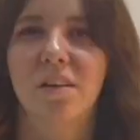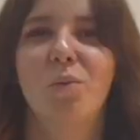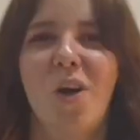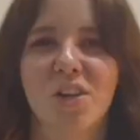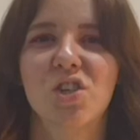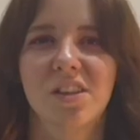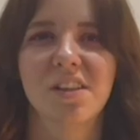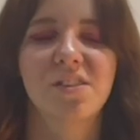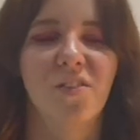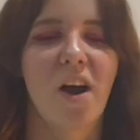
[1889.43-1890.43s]
watched
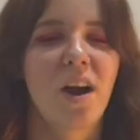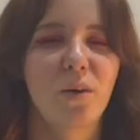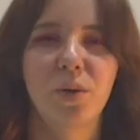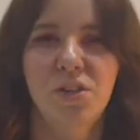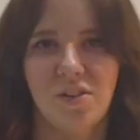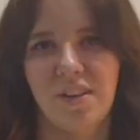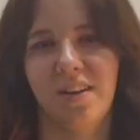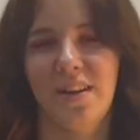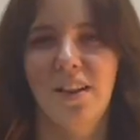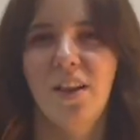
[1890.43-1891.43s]
this far, which
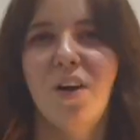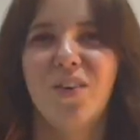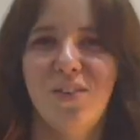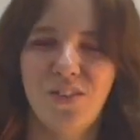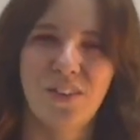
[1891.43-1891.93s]
hello,